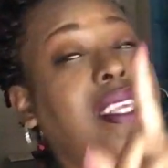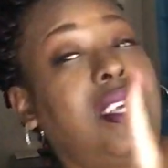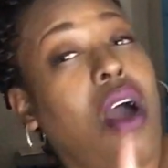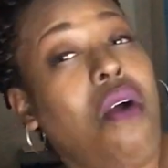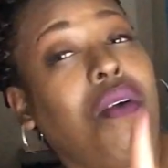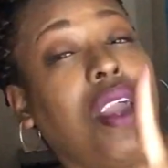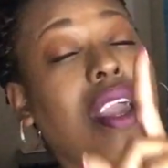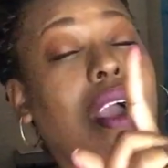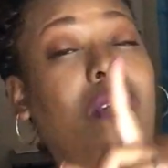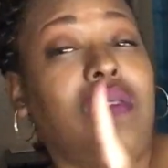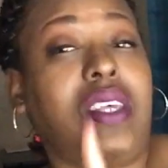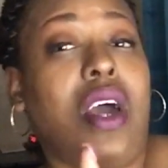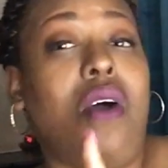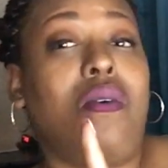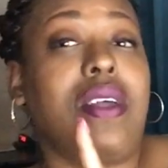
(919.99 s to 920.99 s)
Tokyo
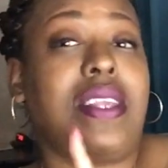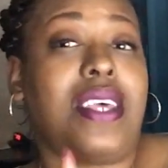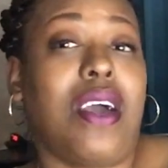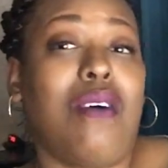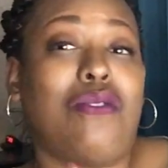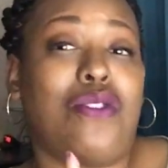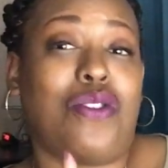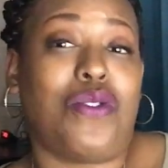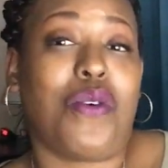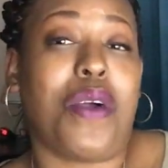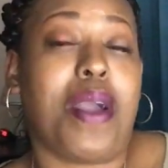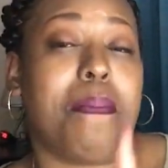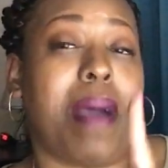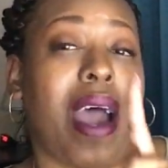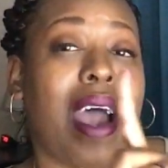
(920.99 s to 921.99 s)
Tony tells a
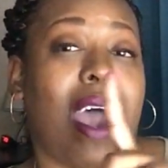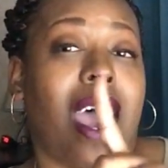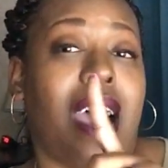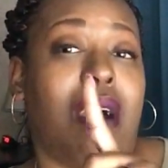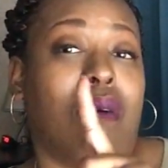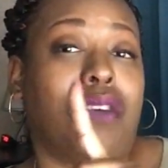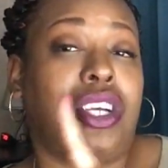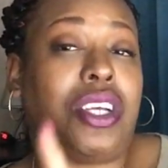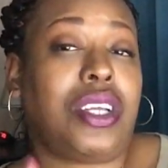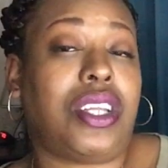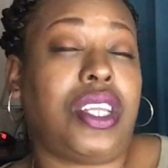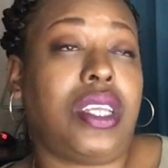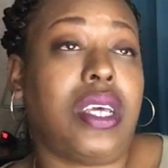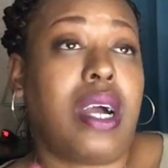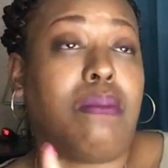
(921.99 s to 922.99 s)
story about how she,
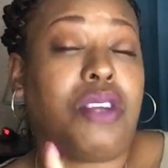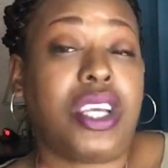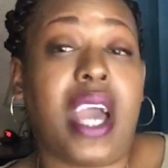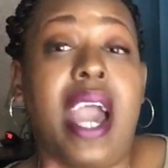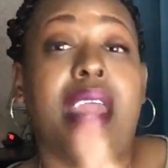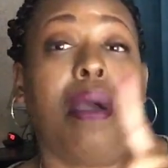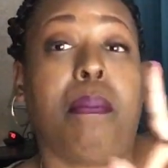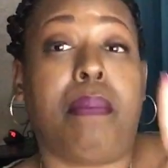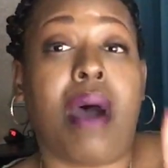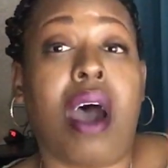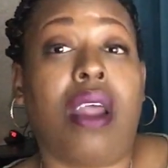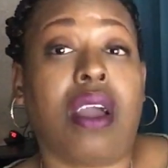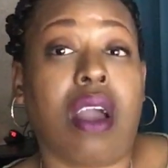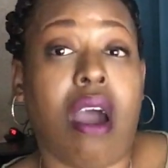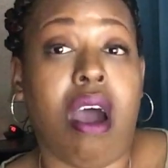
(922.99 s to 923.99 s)
um, China
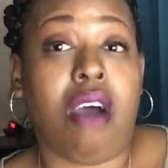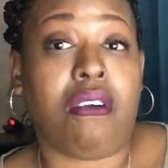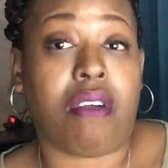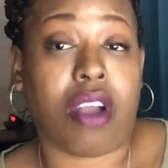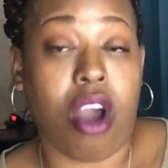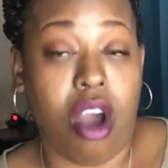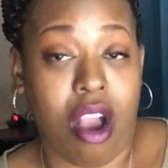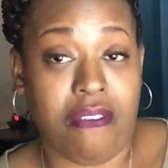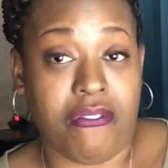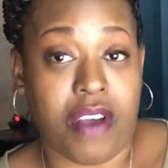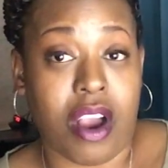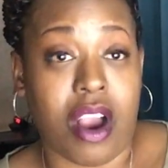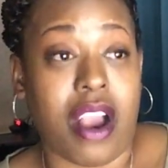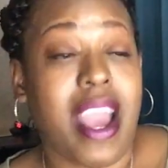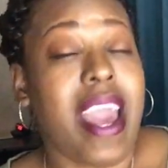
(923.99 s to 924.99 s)
bought a car, car for
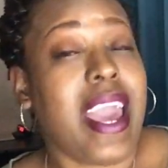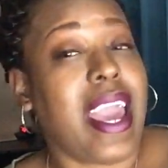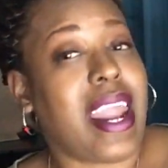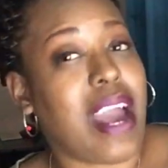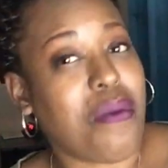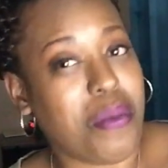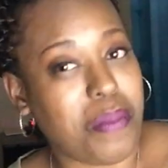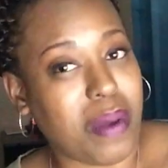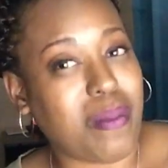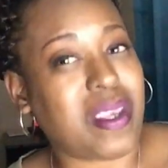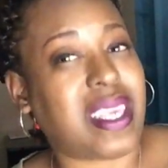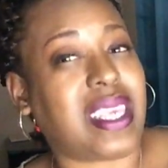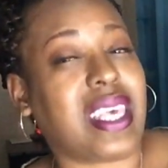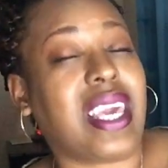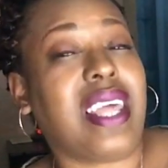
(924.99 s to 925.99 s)
her. And I remember
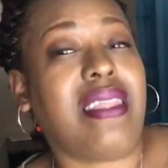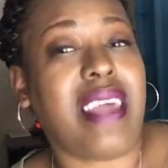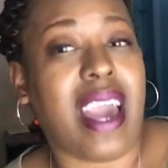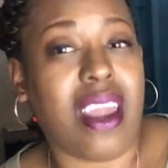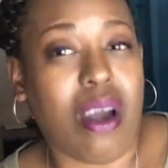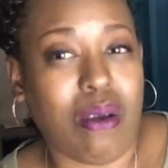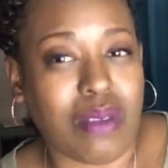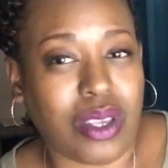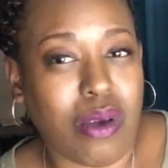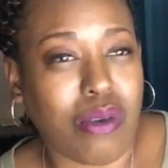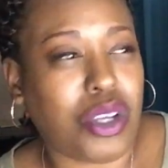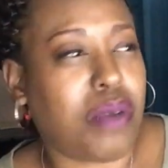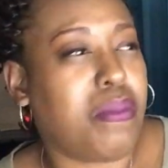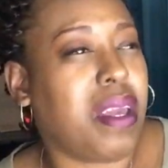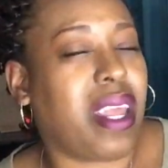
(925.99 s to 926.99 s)
seeing that on
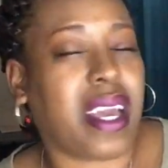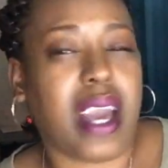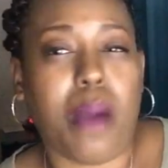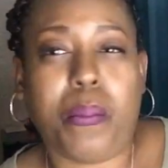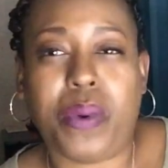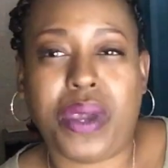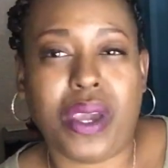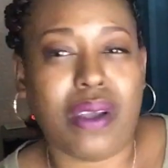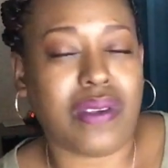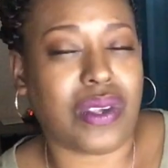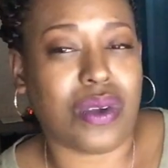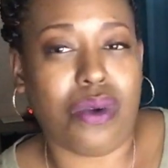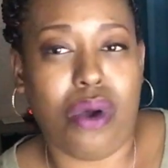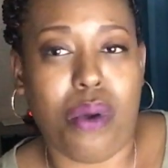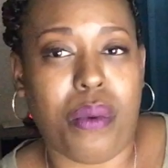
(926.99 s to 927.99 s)
social media a couple
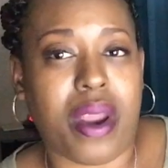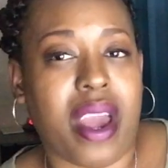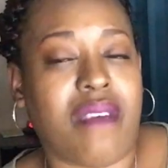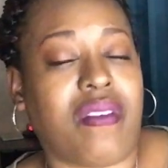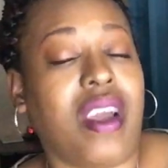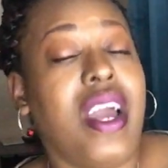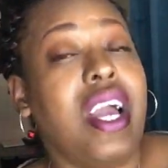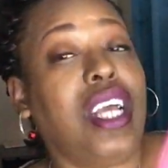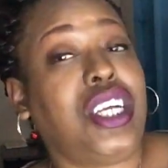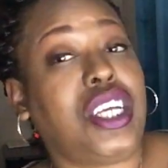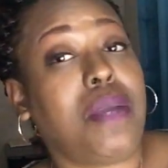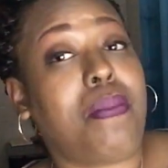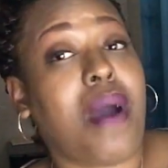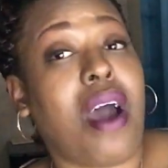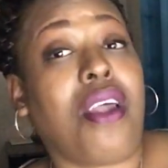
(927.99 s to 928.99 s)
years ago or whatever.
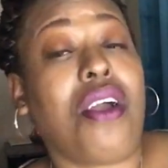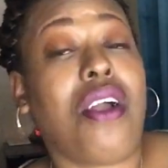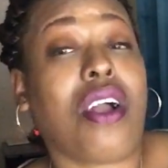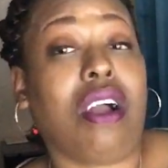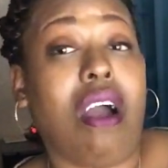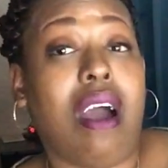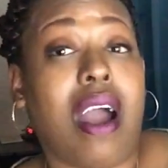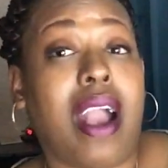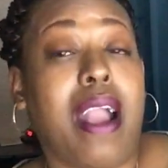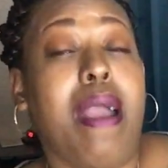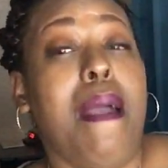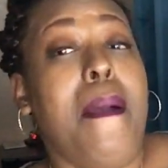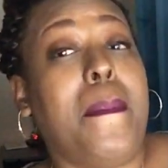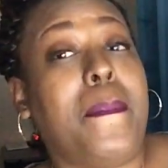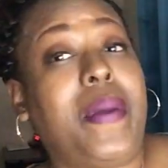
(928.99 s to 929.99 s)
She bought her car,
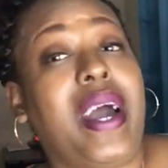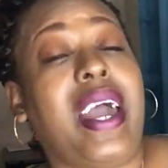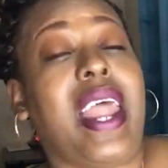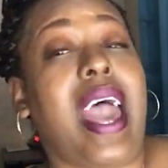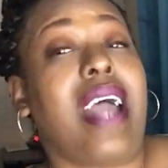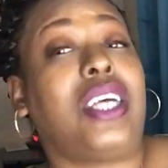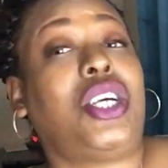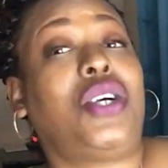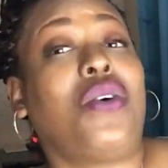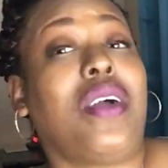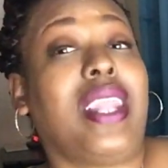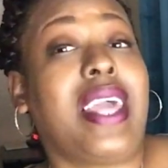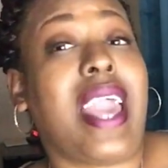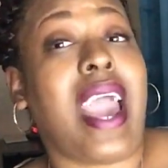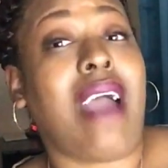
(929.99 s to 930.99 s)
but
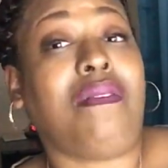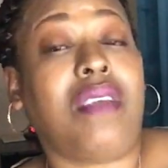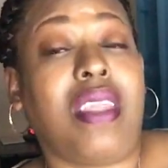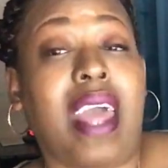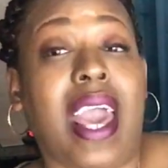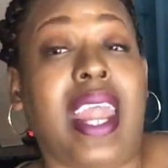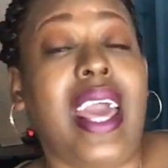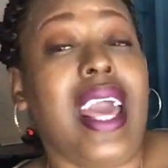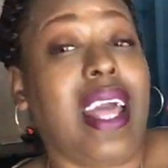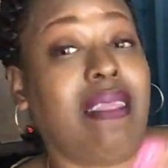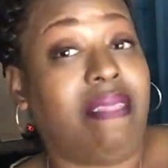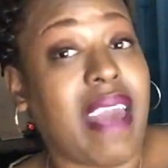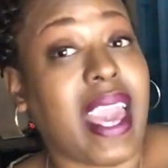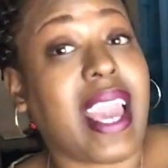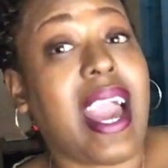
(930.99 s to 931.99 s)
shortly after that,
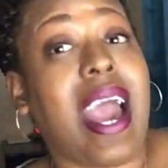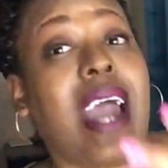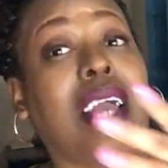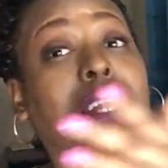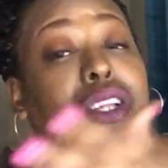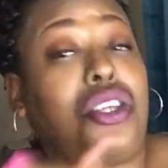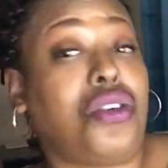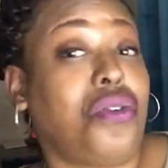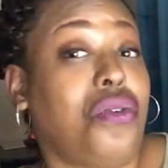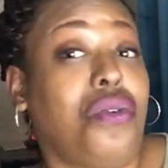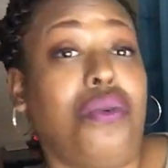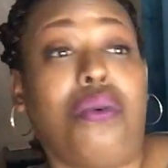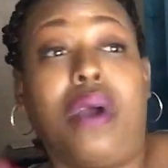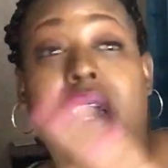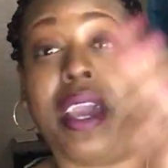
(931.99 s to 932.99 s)
they got
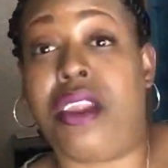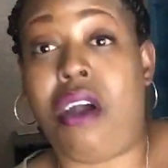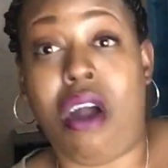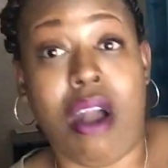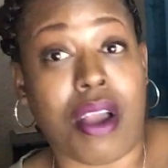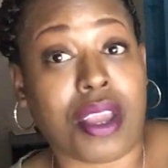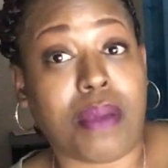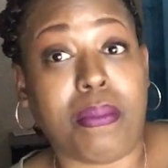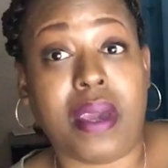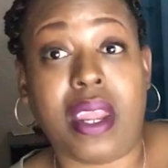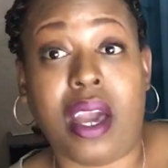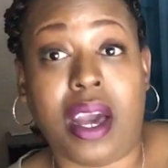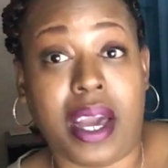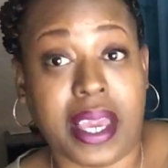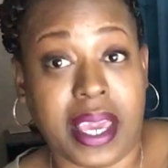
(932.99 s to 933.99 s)
into an
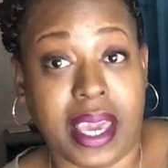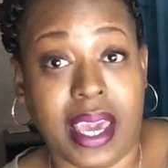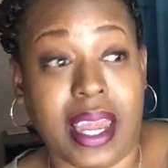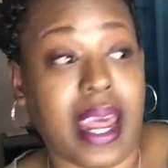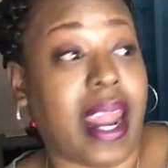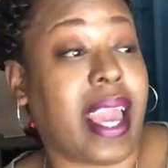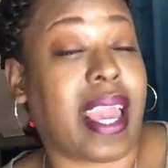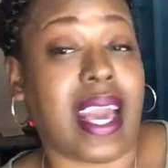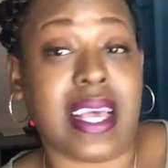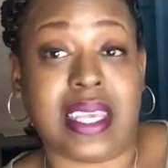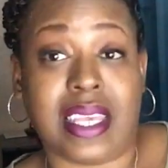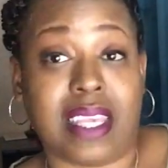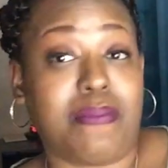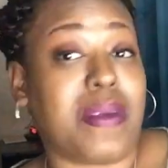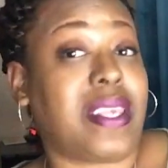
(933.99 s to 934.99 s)
argument again. And I
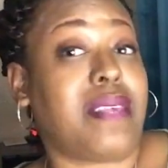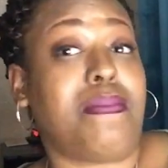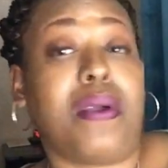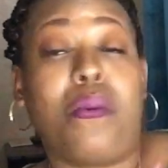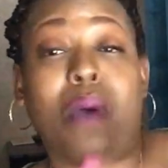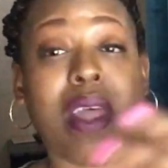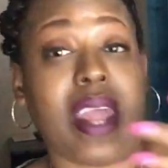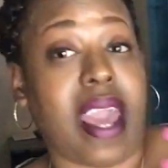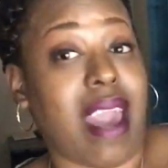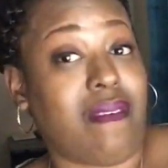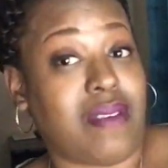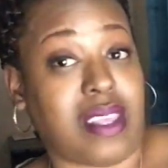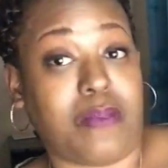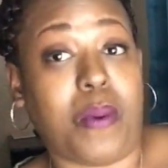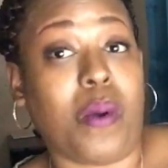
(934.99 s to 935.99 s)
guess this must have been why they
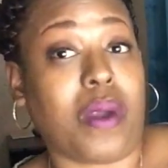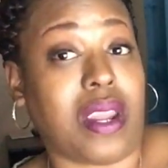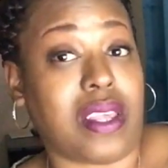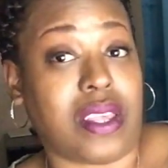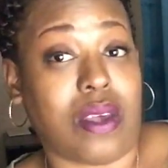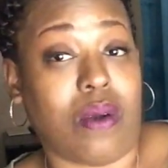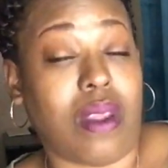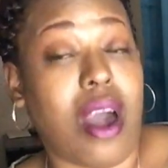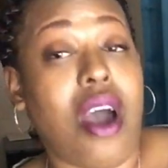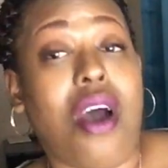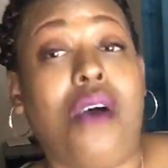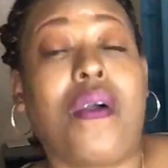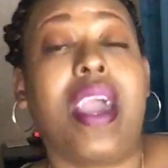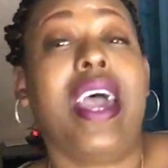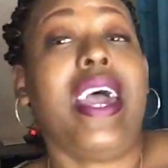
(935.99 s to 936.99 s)
haven't spoken in so
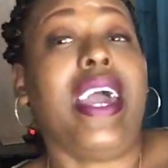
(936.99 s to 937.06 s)
long.